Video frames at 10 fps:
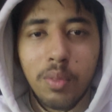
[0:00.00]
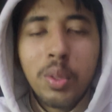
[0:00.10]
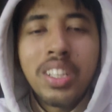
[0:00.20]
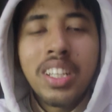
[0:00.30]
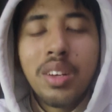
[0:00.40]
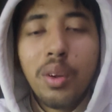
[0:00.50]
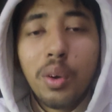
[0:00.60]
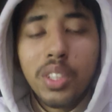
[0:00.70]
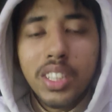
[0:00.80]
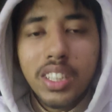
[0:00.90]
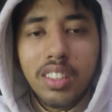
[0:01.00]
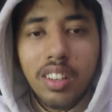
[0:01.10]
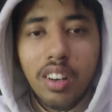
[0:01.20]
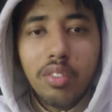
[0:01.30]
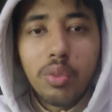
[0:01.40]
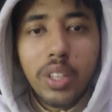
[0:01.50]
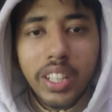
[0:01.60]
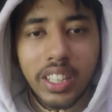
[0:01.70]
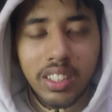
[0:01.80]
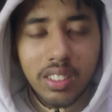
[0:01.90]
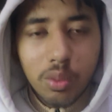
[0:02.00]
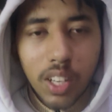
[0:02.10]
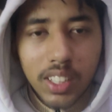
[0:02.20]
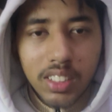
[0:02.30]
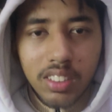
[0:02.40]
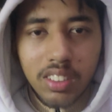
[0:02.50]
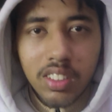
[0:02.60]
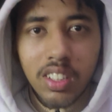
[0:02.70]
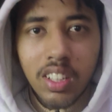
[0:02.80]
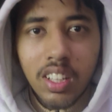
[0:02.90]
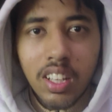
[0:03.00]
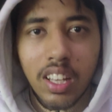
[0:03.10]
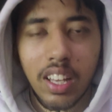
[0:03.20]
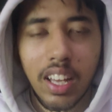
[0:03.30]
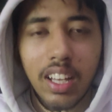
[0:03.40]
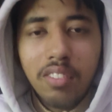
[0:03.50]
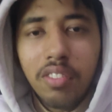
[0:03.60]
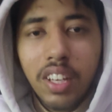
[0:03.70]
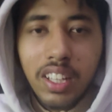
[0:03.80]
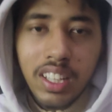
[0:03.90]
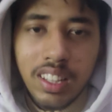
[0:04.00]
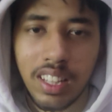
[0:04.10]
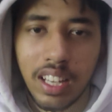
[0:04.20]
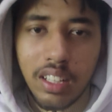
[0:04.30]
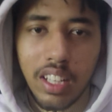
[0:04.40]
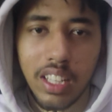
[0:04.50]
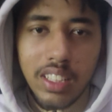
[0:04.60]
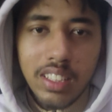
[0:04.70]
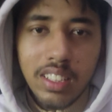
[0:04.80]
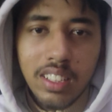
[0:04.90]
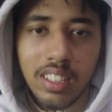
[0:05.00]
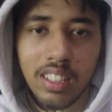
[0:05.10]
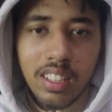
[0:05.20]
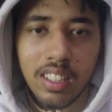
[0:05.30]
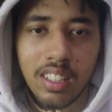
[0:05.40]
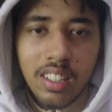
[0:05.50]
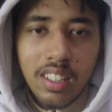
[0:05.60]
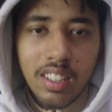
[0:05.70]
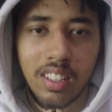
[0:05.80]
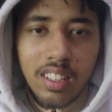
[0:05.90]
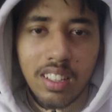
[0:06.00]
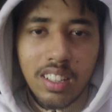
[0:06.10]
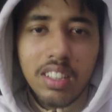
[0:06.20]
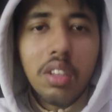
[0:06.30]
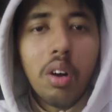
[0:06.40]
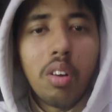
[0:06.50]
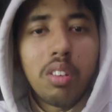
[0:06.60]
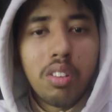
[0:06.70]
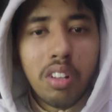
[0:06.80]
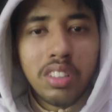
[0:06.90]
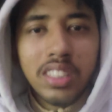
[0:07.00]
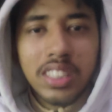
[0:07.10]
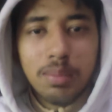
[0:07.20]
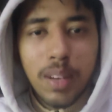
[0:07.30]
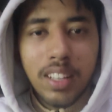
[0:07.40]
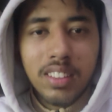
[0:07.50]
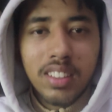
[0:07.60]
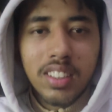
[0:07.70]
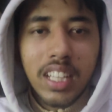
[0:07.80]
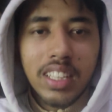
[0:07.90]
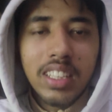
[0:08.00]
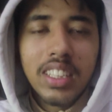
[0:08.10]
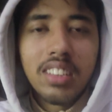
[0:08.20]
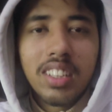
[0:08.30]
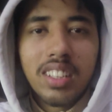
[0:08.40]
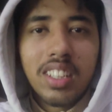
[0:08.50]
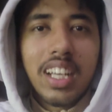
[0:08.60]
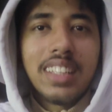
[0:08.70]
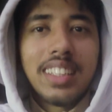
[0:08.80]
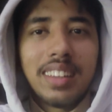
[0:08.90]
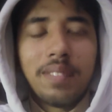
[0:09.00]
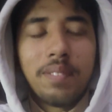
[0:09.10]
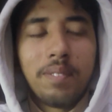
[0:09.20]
no any logic of wearing the one shirt and failing in that test. It's all nonsense pattern that he's recognizing.